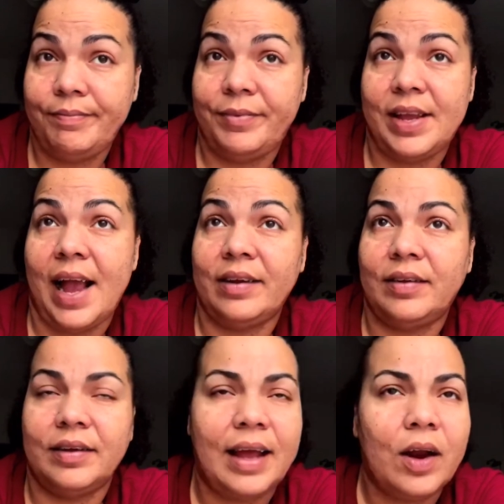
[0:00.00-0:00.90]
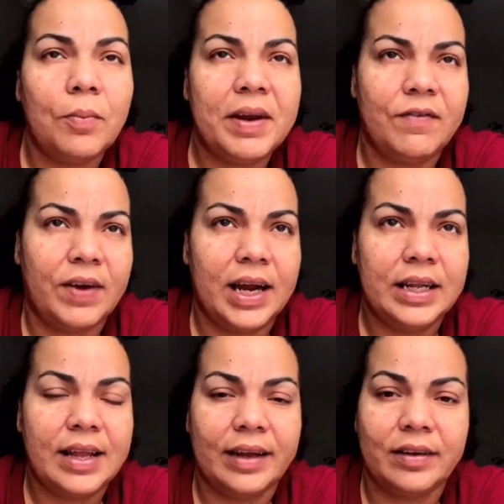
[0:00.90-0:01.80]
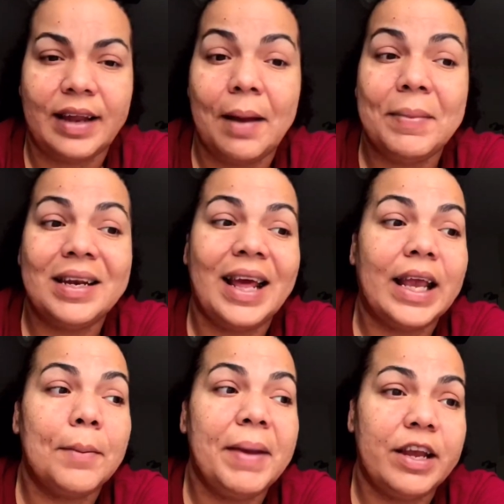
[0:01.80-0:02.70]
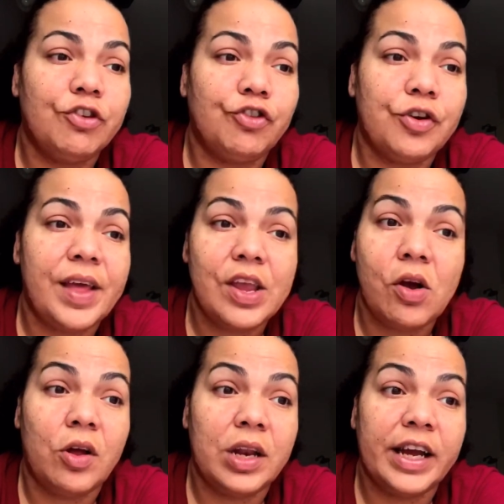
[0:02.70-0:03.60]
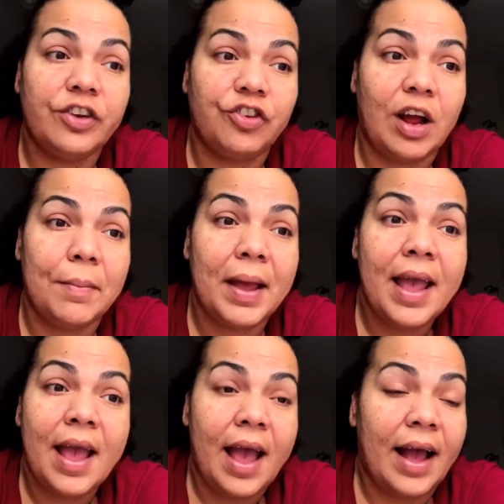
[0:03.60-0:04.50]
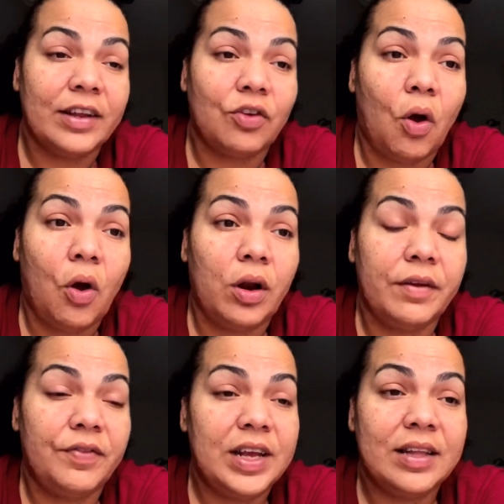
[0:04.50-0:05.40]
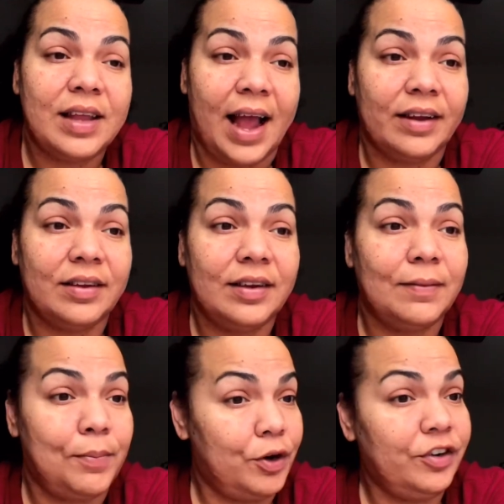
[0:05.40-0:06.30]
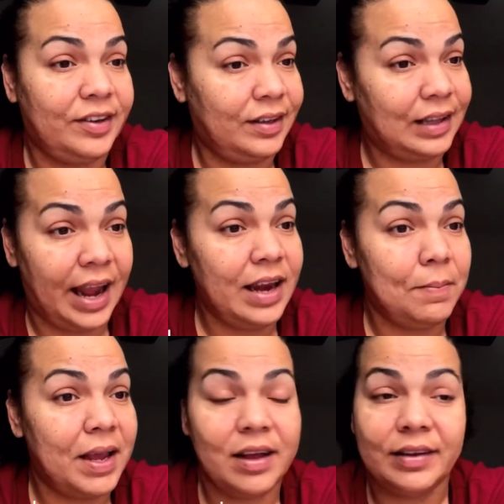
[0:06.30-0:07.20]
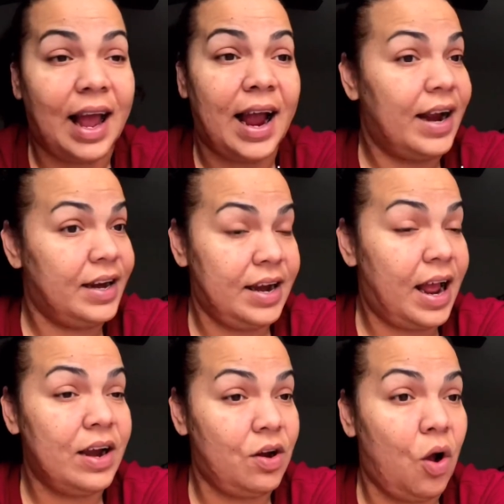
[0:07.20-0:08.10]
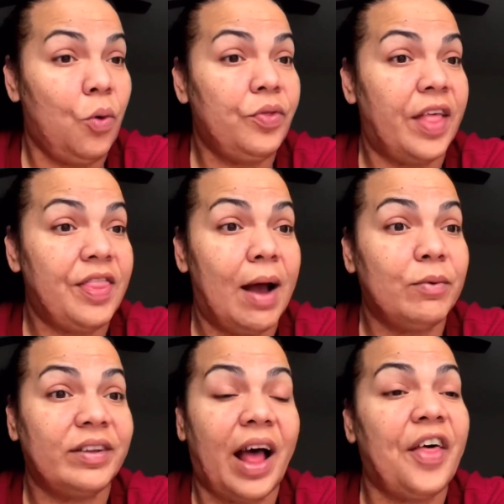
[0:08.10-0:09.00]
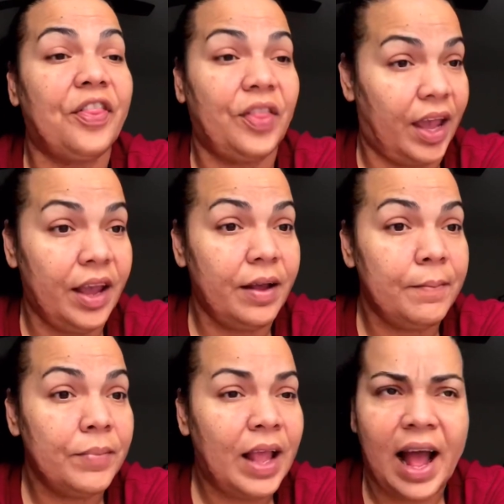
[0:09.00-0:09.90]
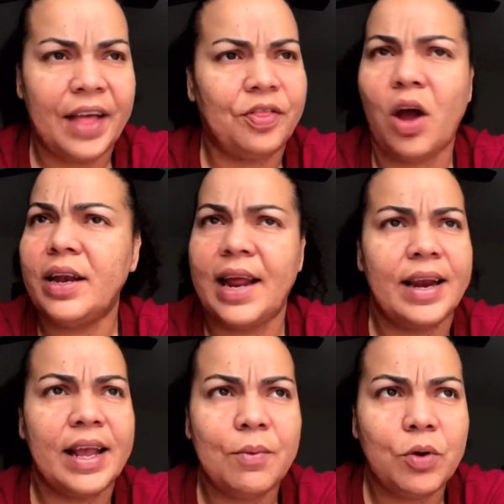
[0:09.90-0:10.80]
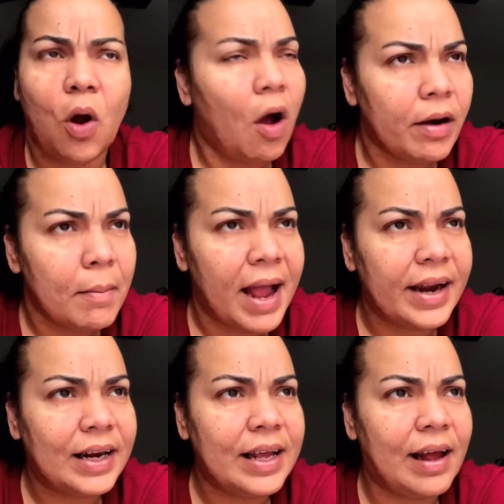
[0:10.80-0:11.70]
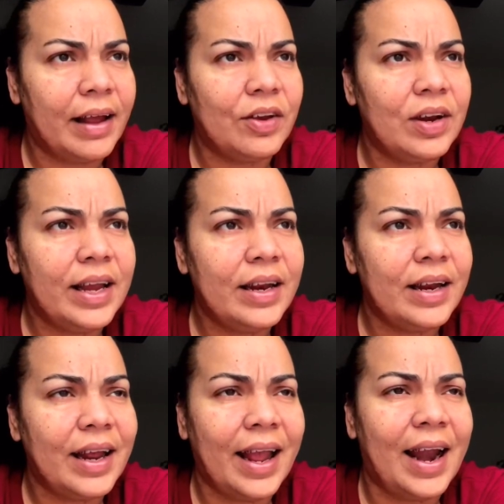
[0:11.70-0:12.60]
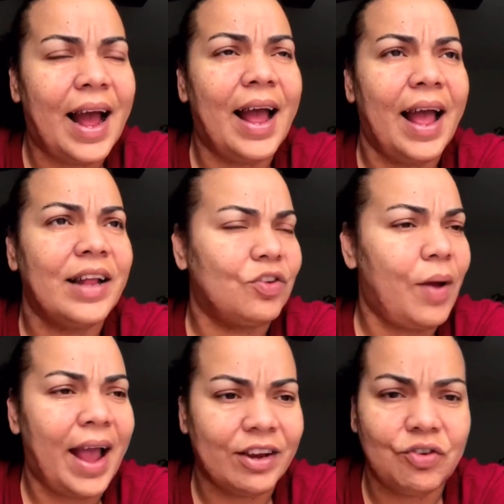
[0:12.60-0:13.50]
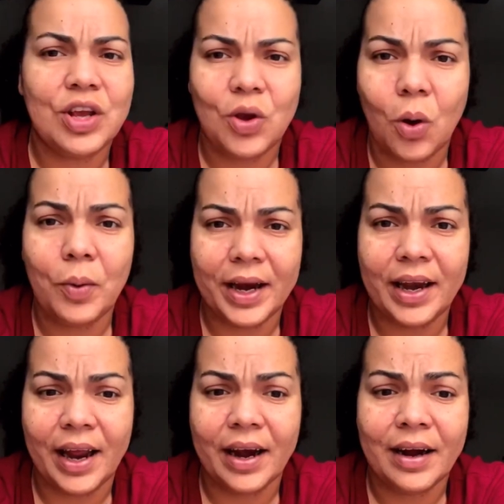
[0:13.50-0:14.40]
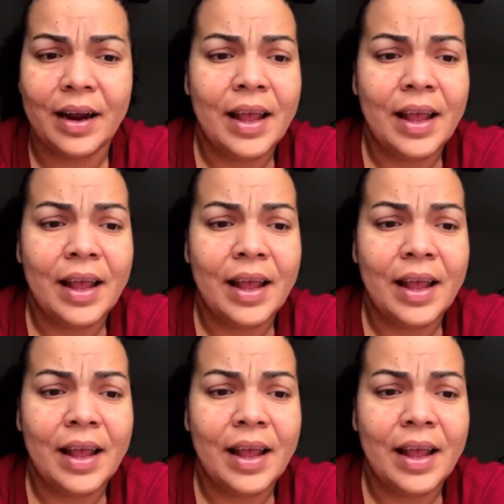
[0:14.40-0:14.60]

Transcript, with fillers: taxes. I don't mean filing taxes. I mean like making sure that your online shop has all of the taxes per state because I did not know that that was a thing. I thought that it would automatically calculate it and I had to actually go in there